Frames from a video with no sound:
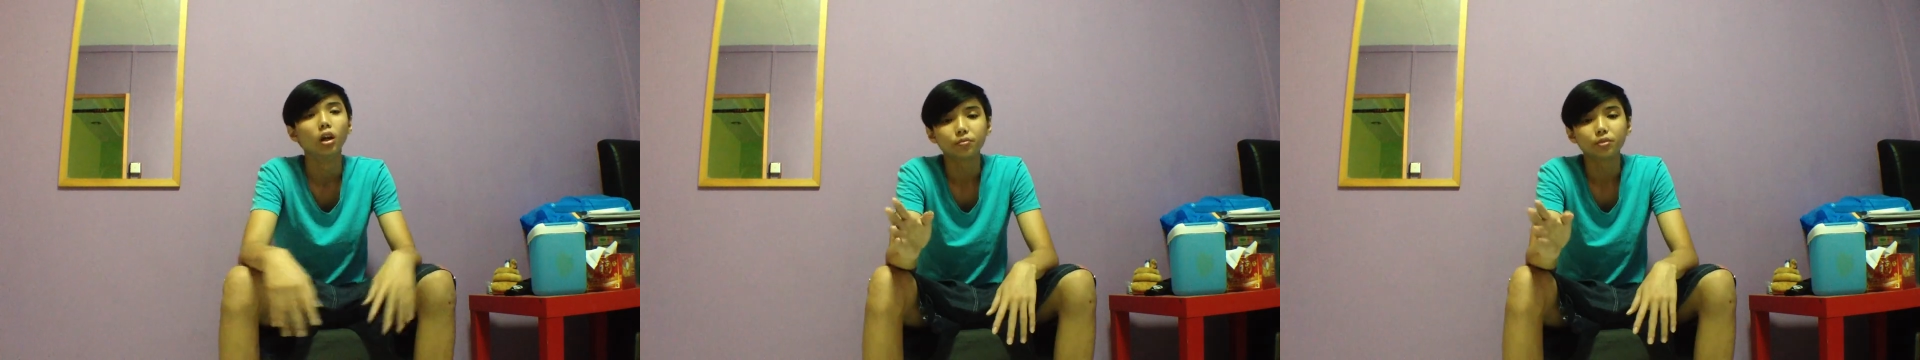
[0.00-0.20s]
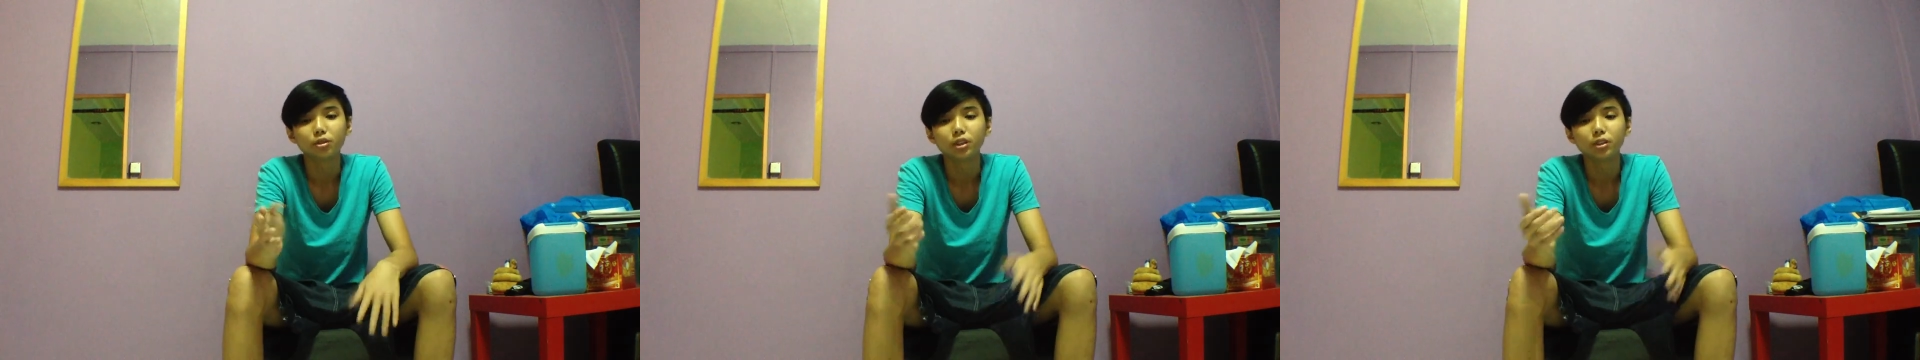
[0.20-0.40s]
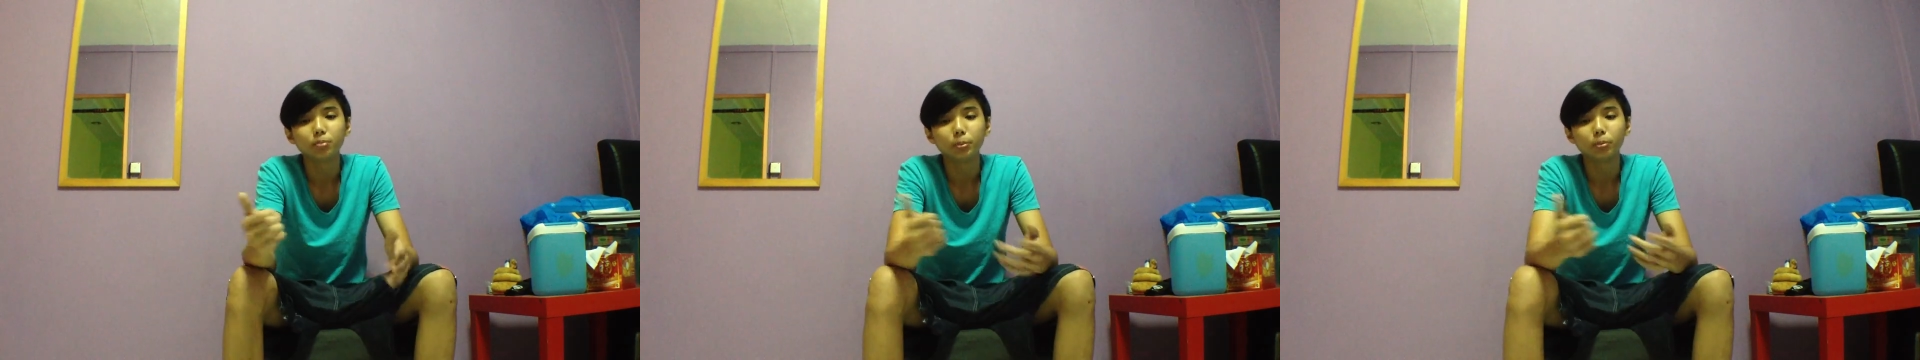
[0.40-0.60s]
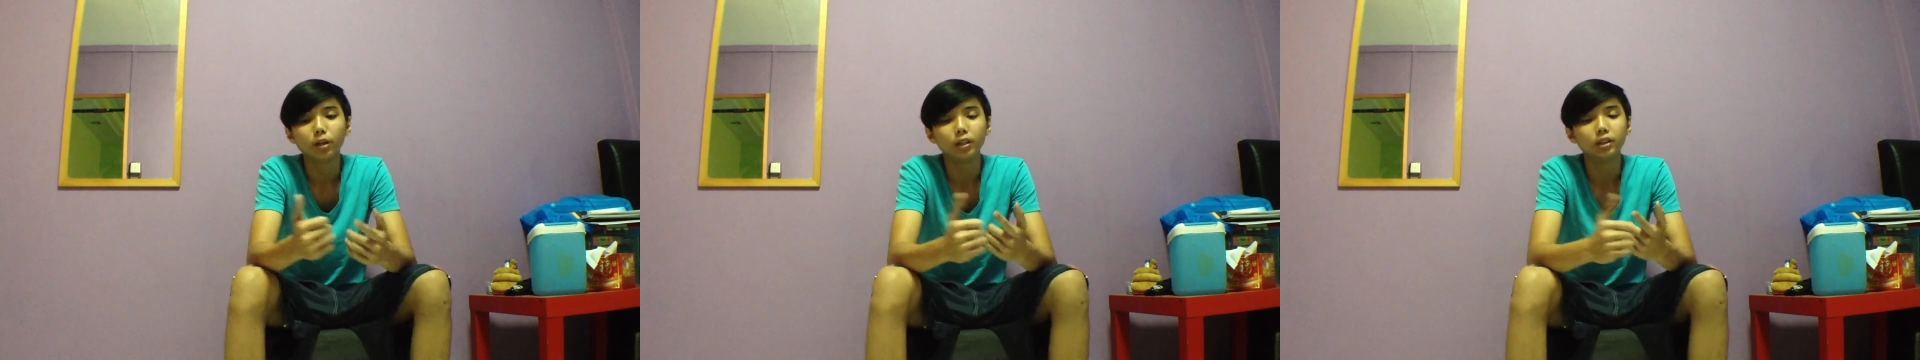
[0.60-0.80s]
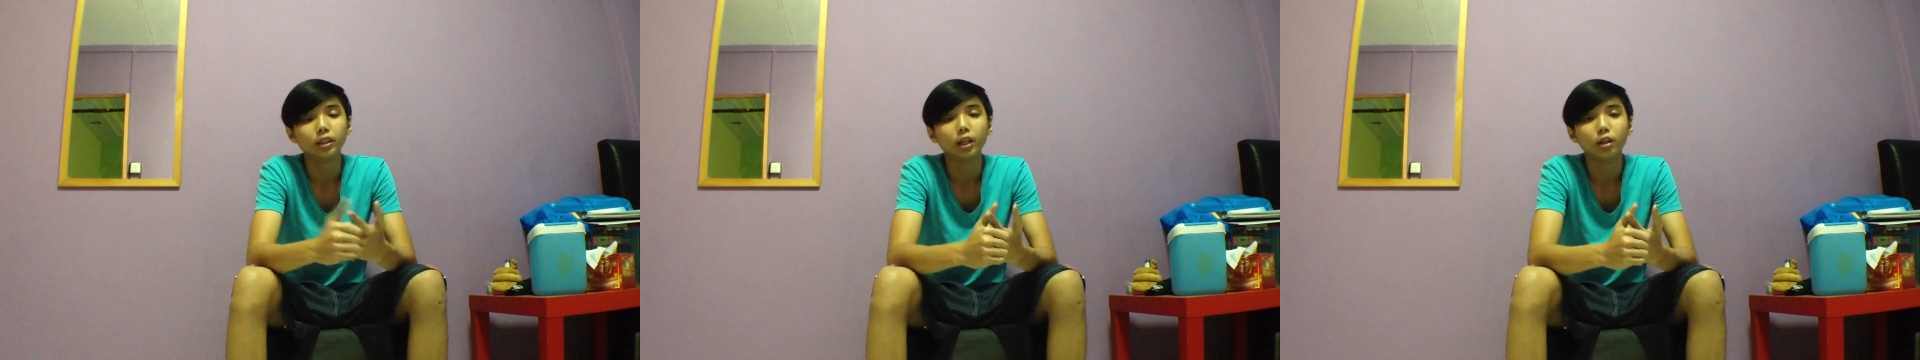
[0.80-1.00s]
You see, people
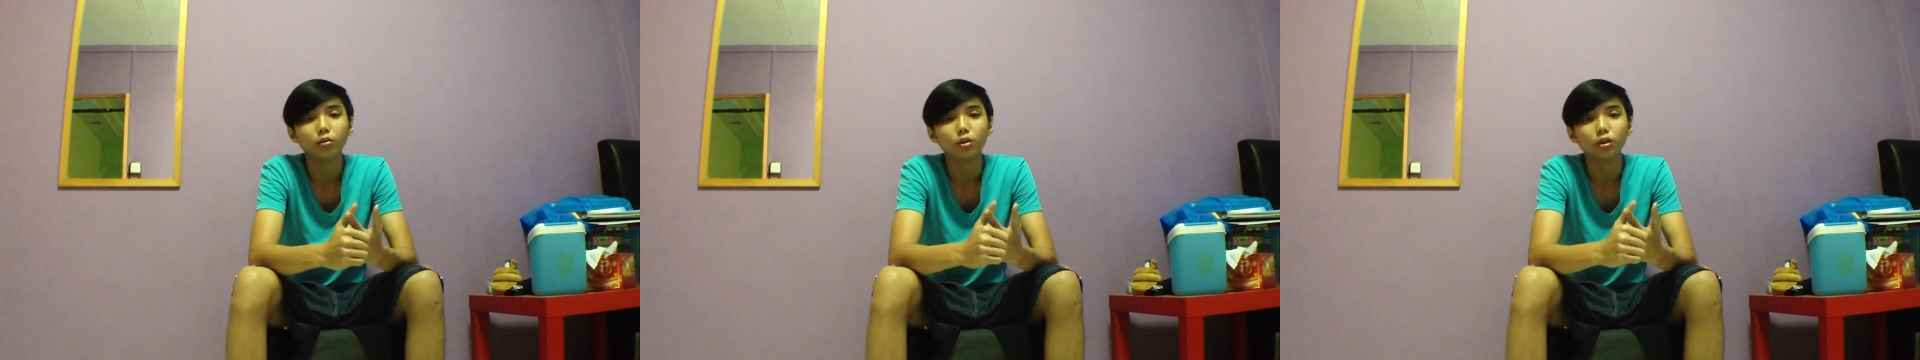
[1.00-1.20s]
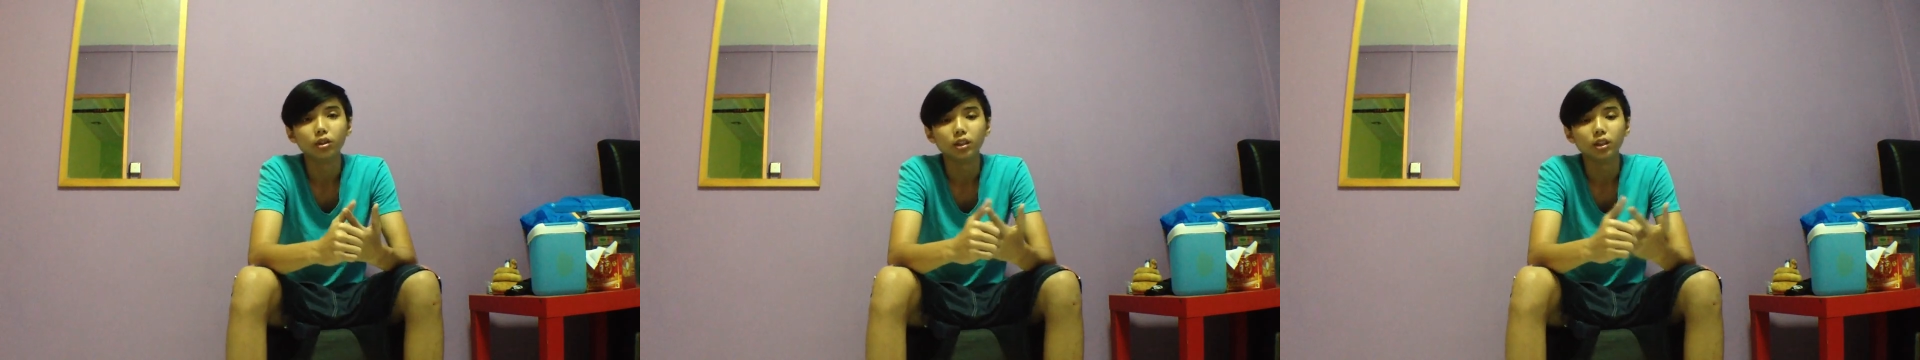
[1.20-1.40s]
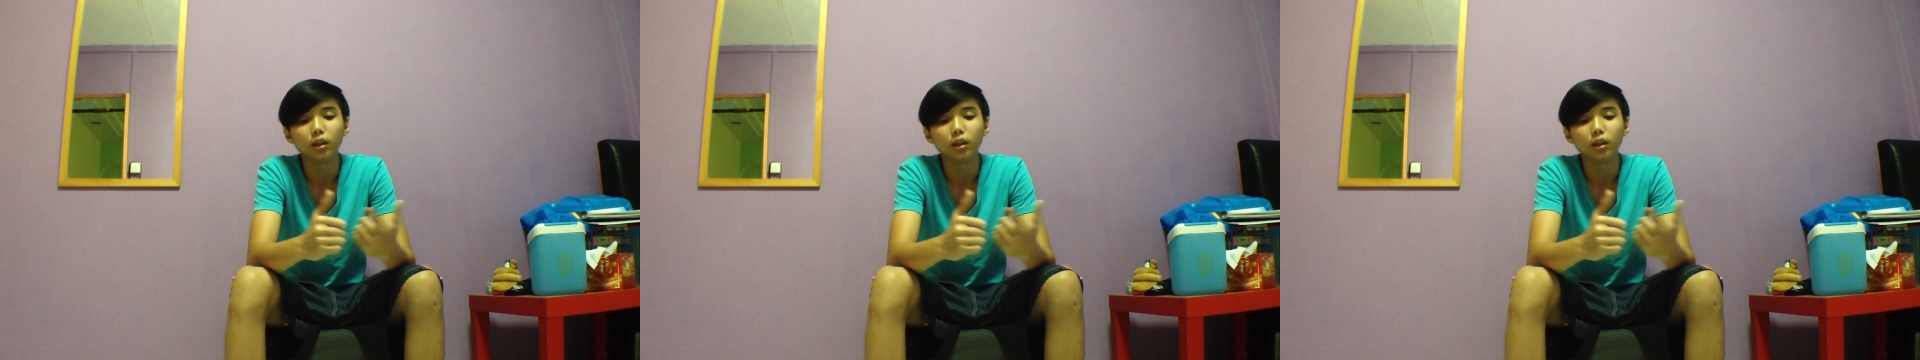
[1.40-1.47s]
like Daniel Ron, he